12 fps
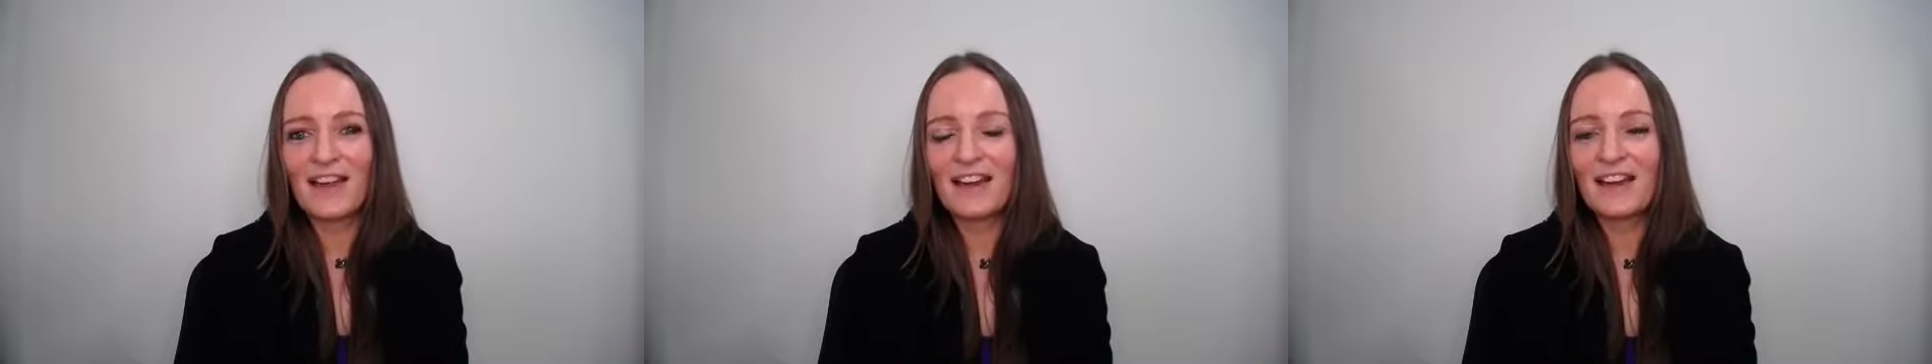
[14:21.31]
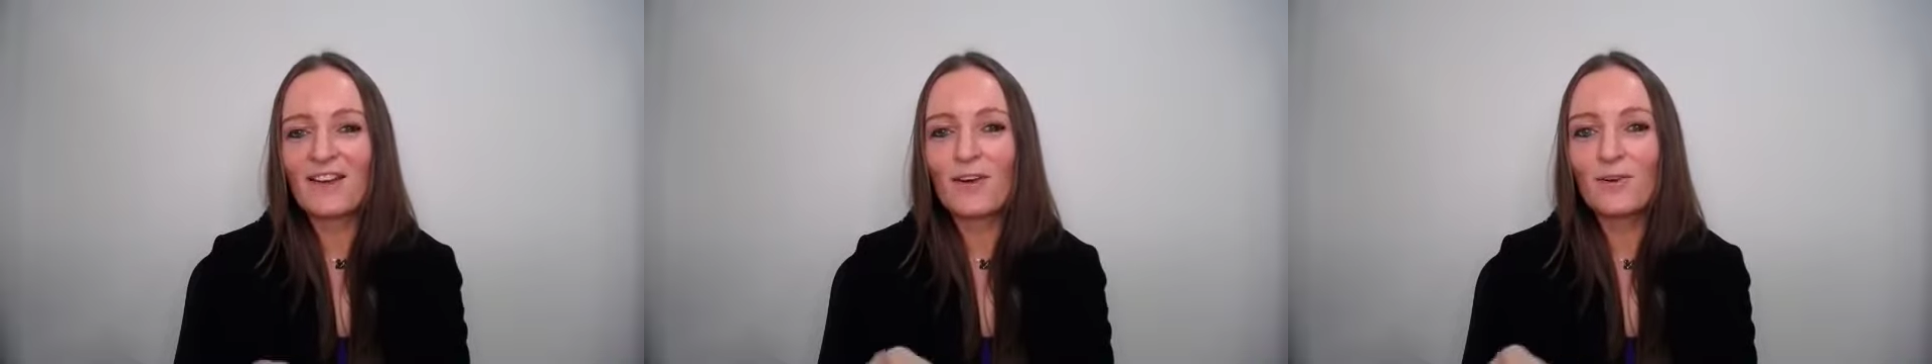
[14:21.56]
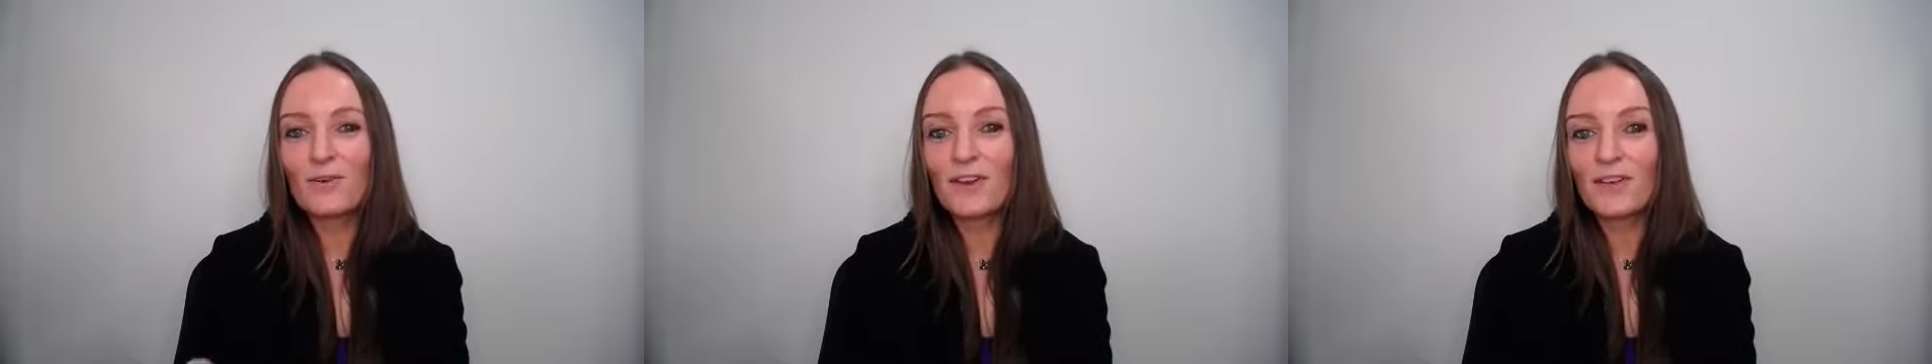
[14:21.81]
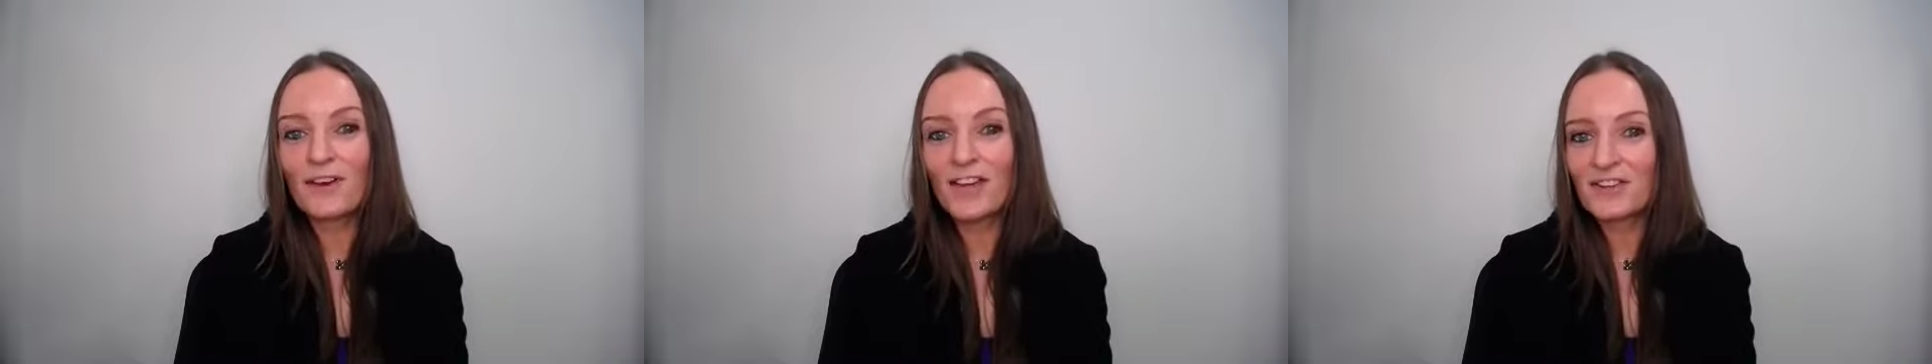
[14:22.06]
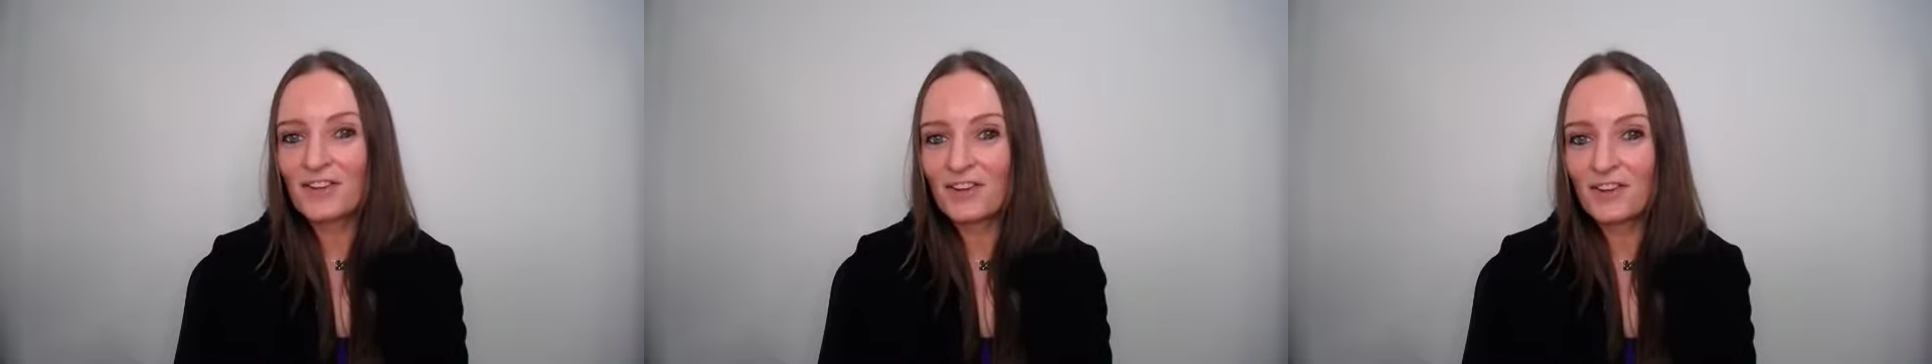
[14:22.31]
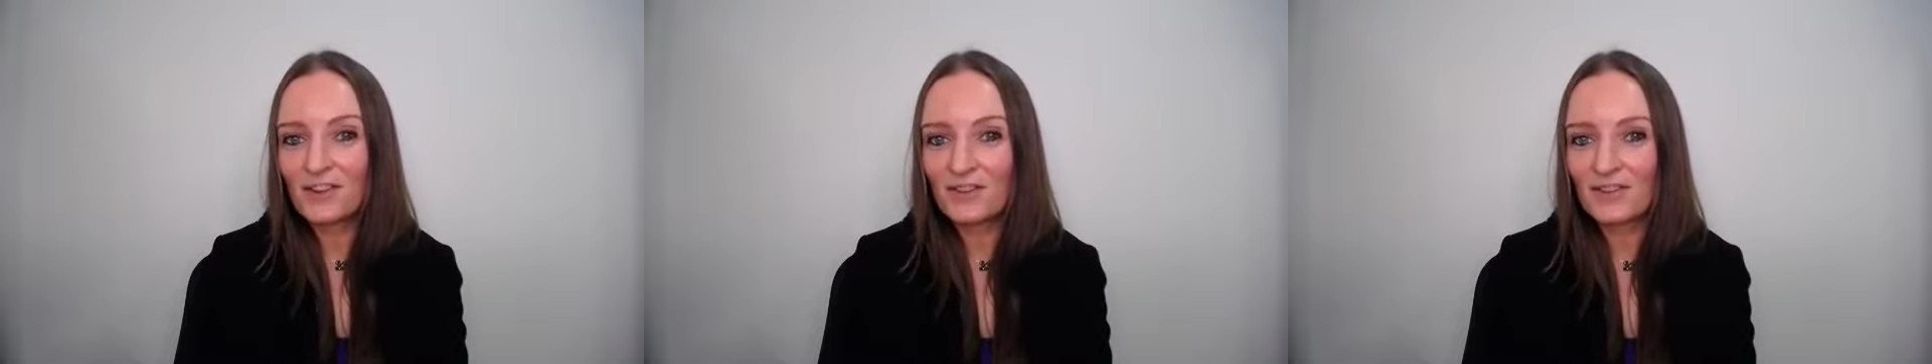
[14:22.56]
and although I do
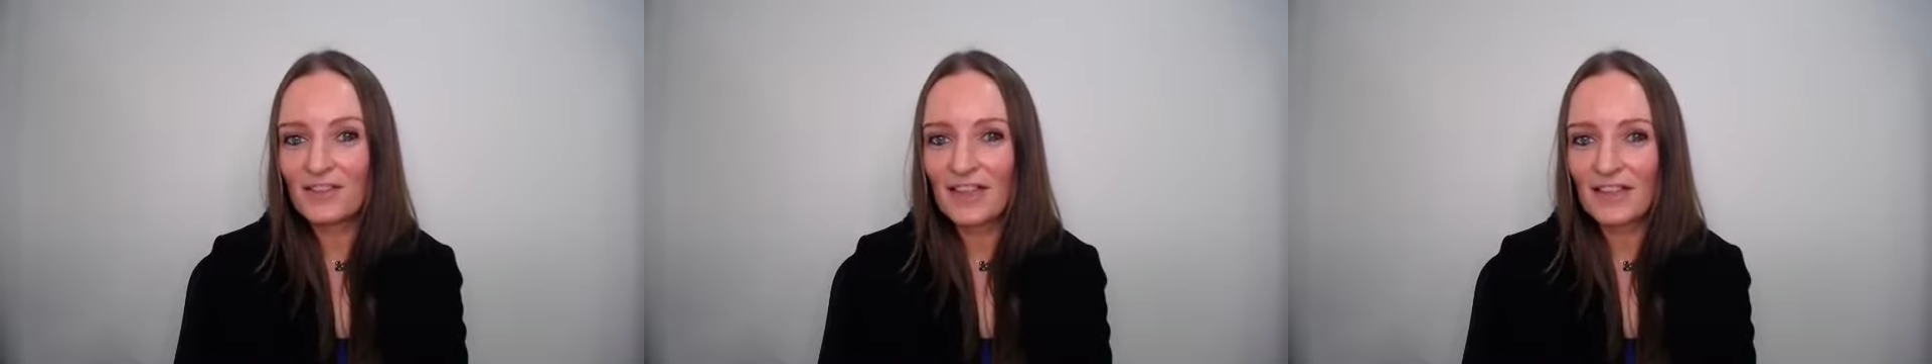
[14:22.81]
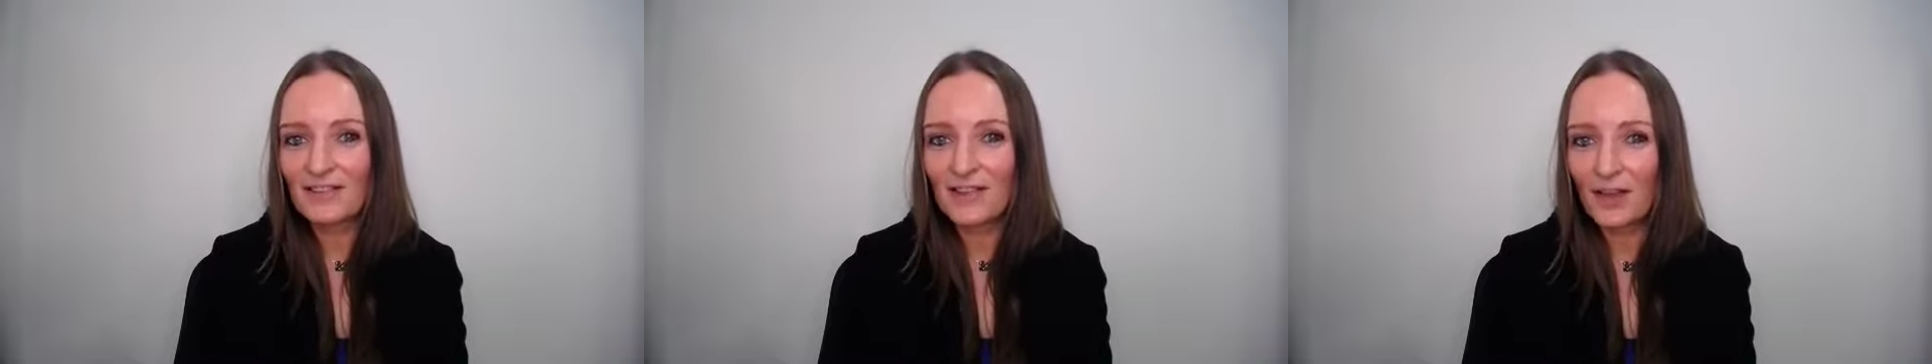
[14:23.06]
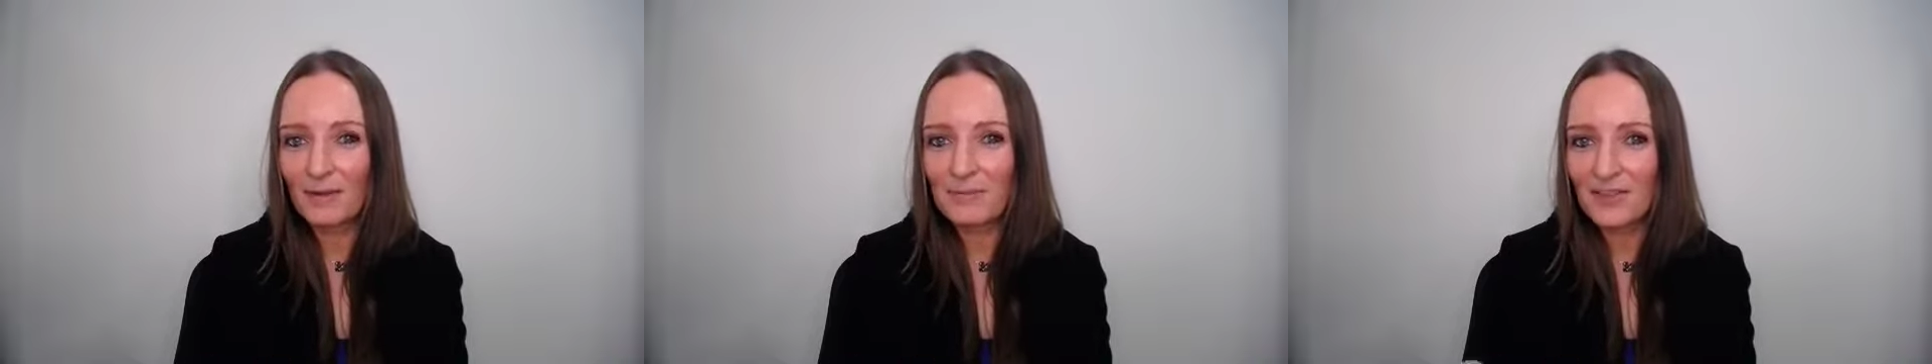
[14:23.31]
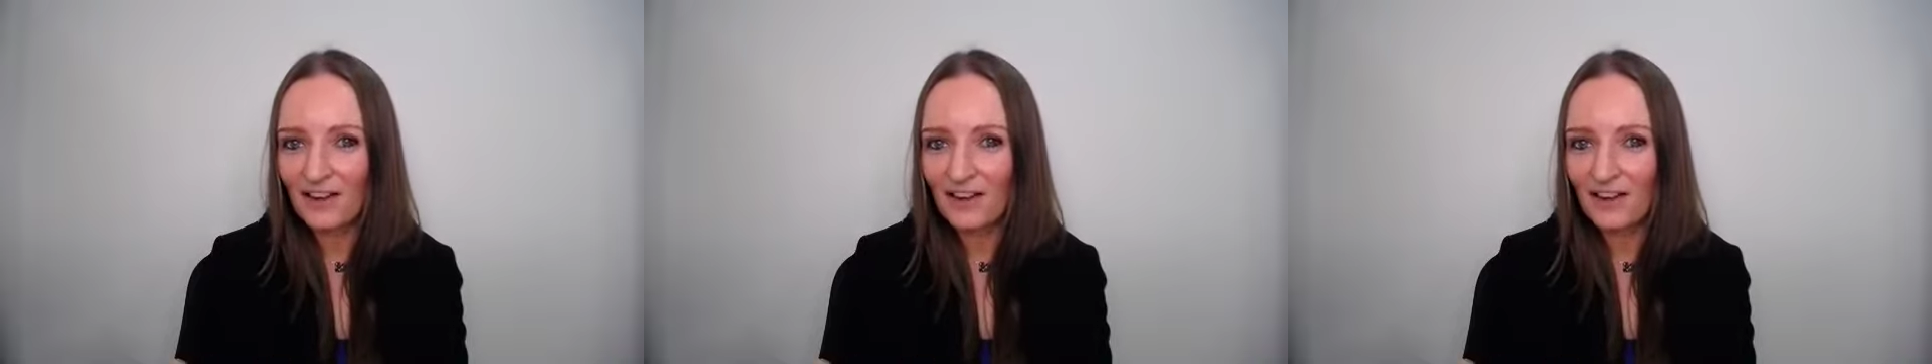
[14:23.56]
use these herbs